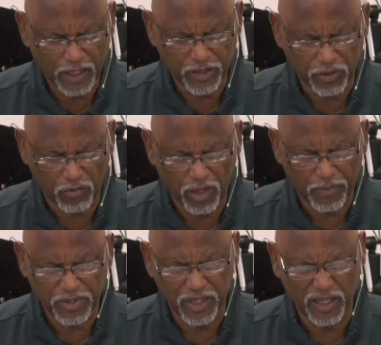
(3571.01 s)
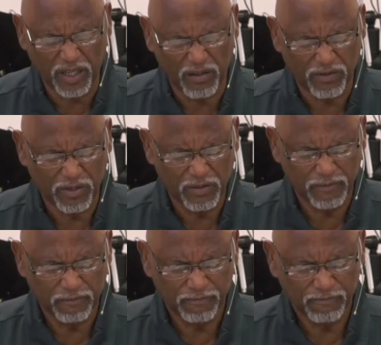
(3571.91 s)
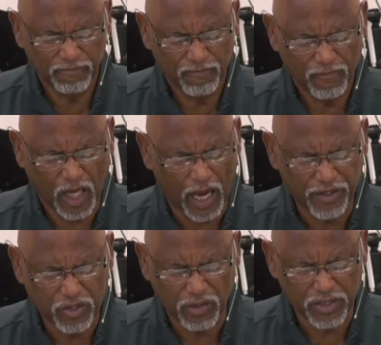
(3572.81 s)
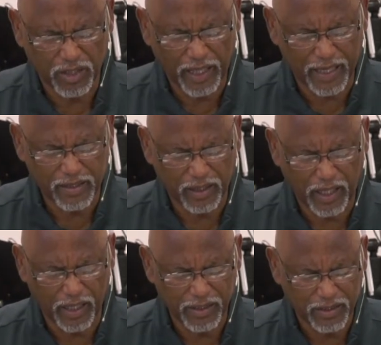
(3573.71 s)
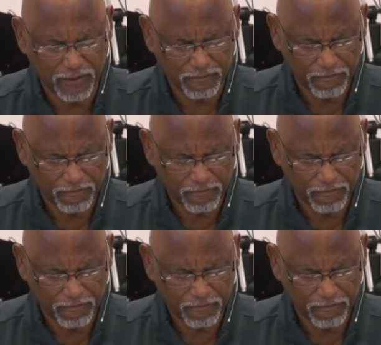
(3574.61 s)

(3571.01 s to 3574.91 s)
as your representative. I trust that that's the case.